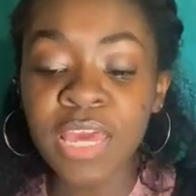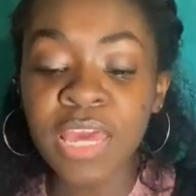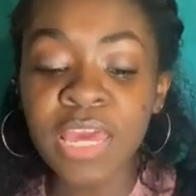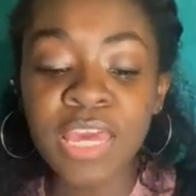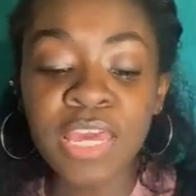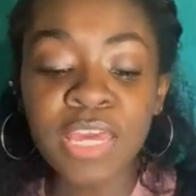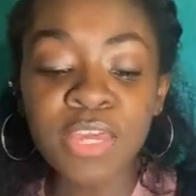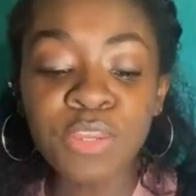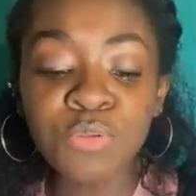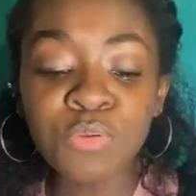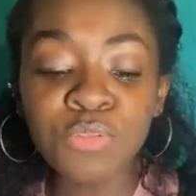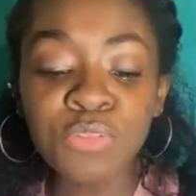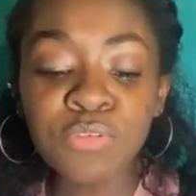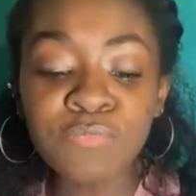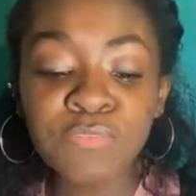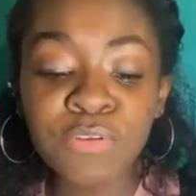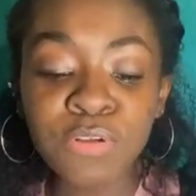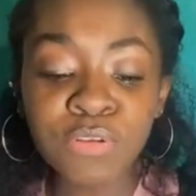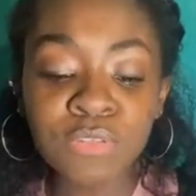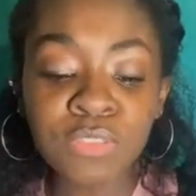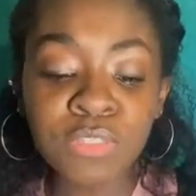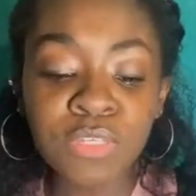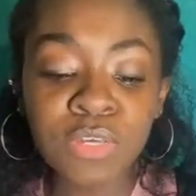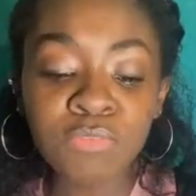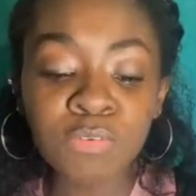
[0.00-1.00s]
He knew the
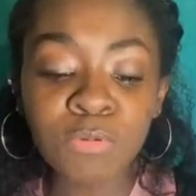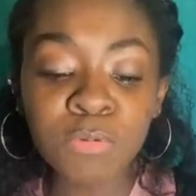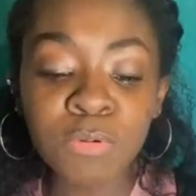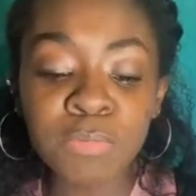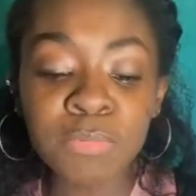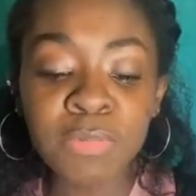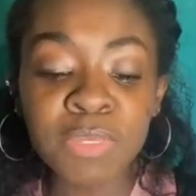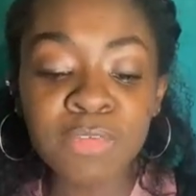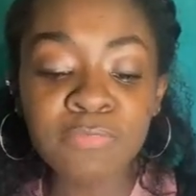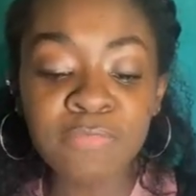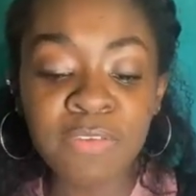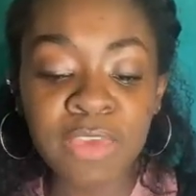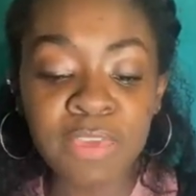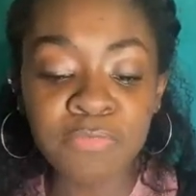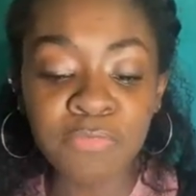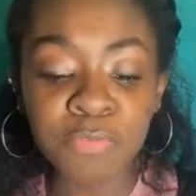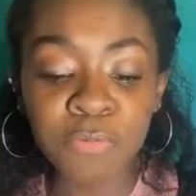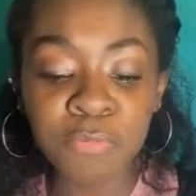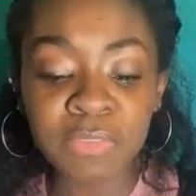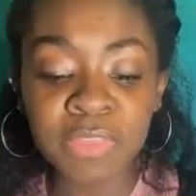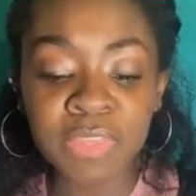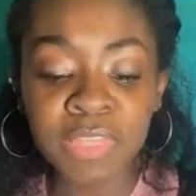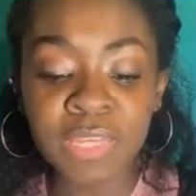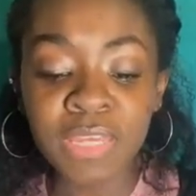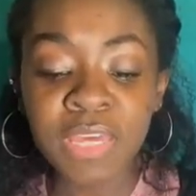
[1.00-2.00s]
first servant would be faithful
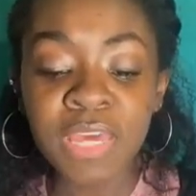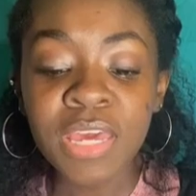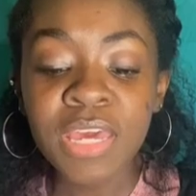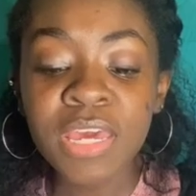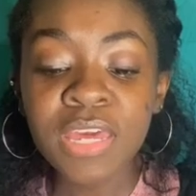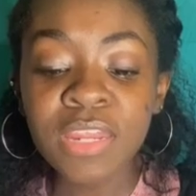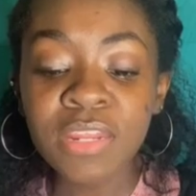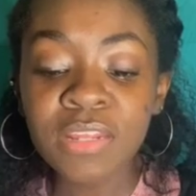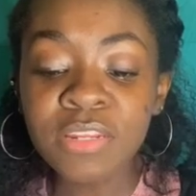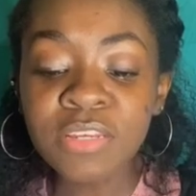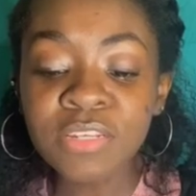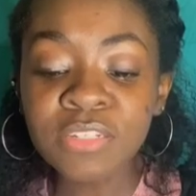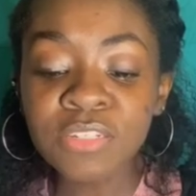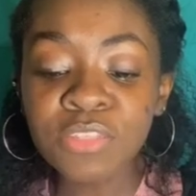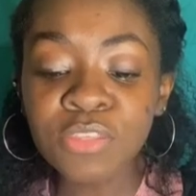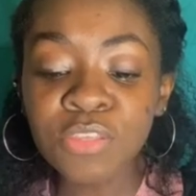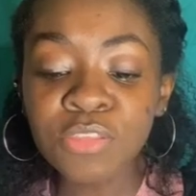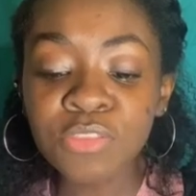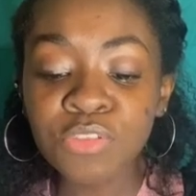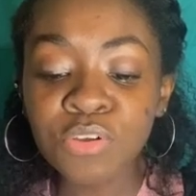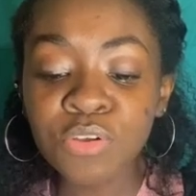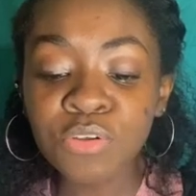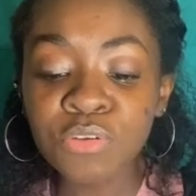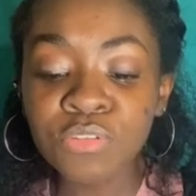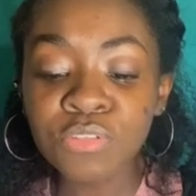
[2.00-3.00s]
with it. In addition, the
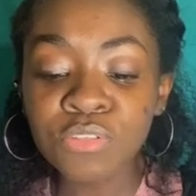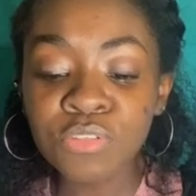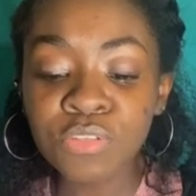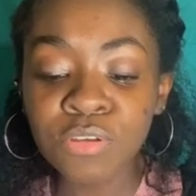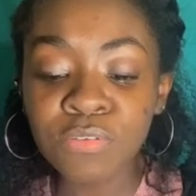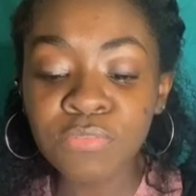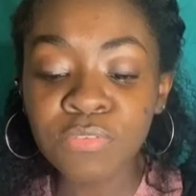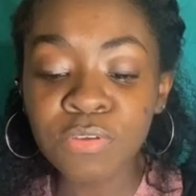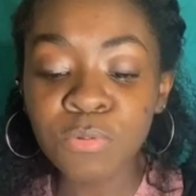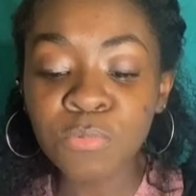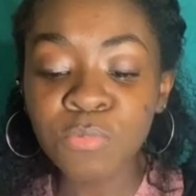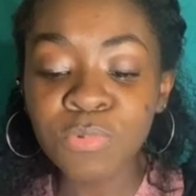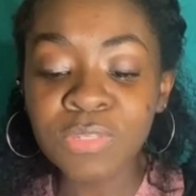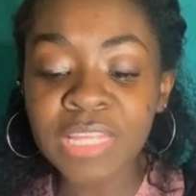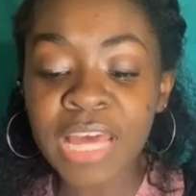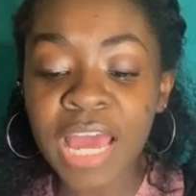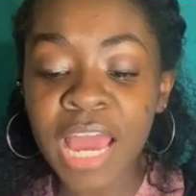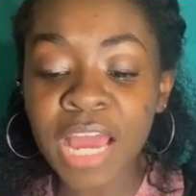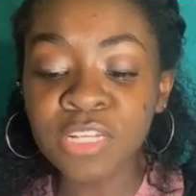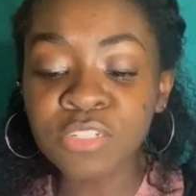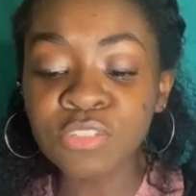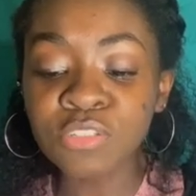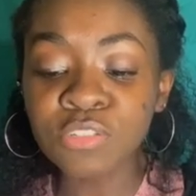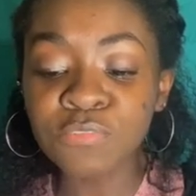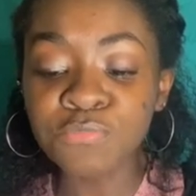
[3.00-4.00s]
third servant was
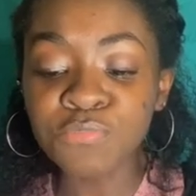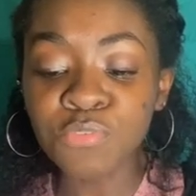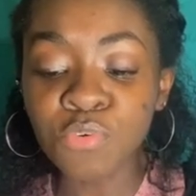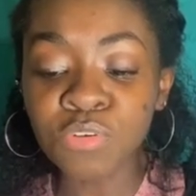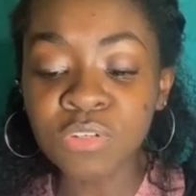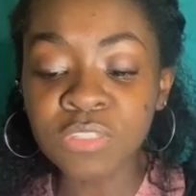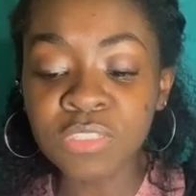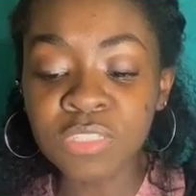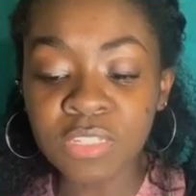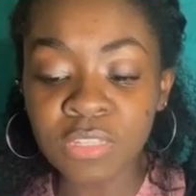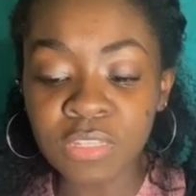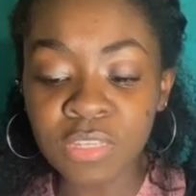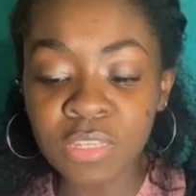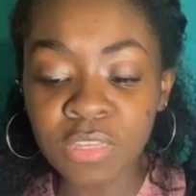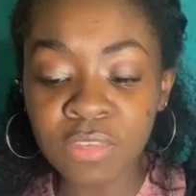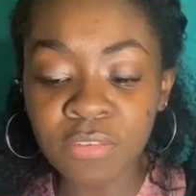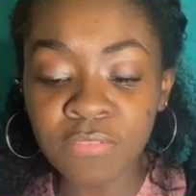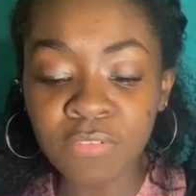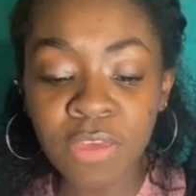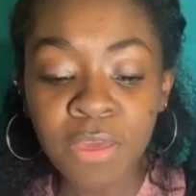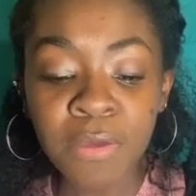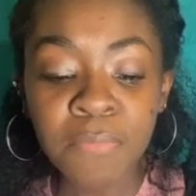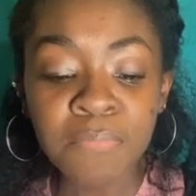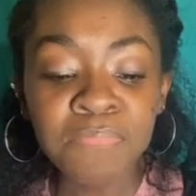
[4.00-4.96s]
actually forced to leave.